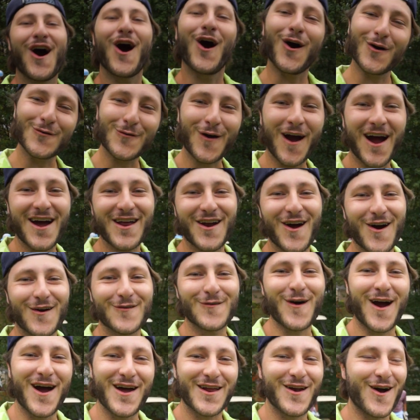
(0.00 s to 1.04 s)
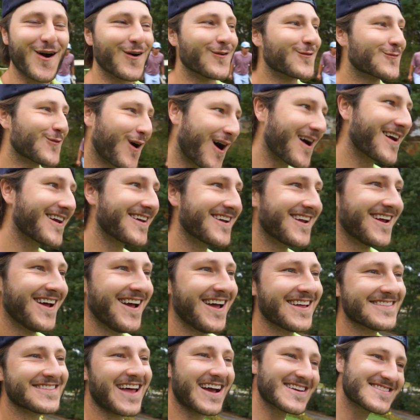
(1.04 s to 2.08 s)
All right, all right, all right.
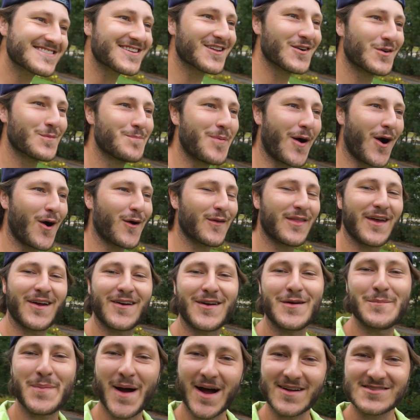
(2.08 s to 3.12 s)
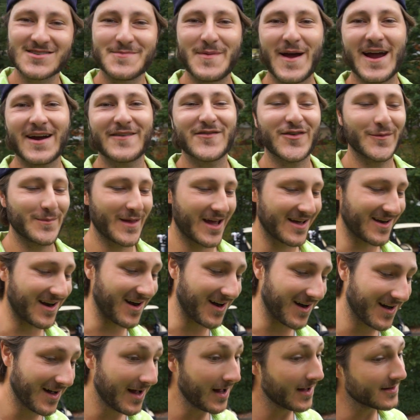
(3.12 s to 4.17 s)
Nice little par there to bounce back from that
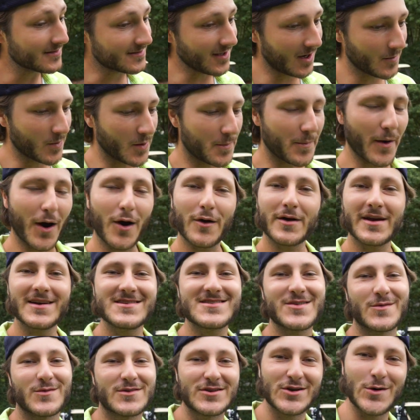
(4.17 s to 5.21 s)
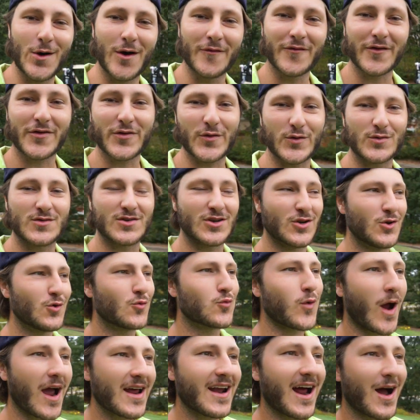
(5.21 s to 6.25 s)
uh, double bogey. So we're two over through two,
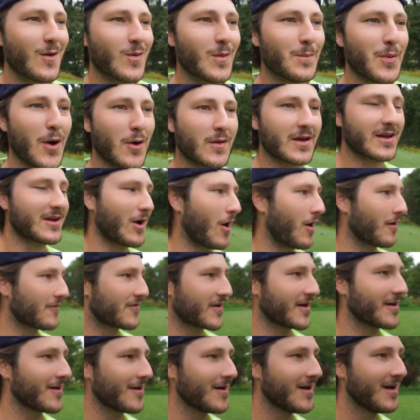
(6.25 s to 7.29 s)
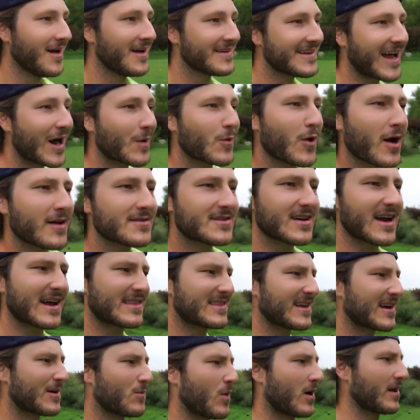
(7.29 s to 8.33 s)
right on with bogey golf here. Now we're on to, I
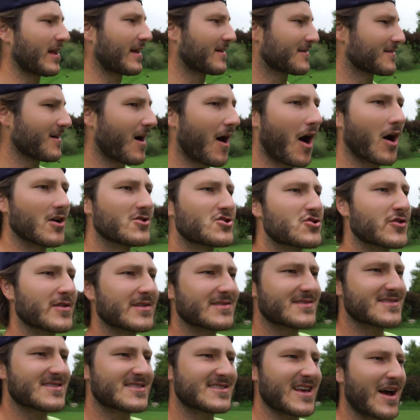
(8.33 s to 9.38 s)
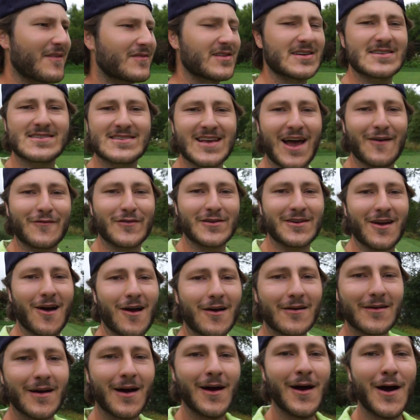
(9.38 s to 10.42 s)
think, what, like one hundred seventy-seven yard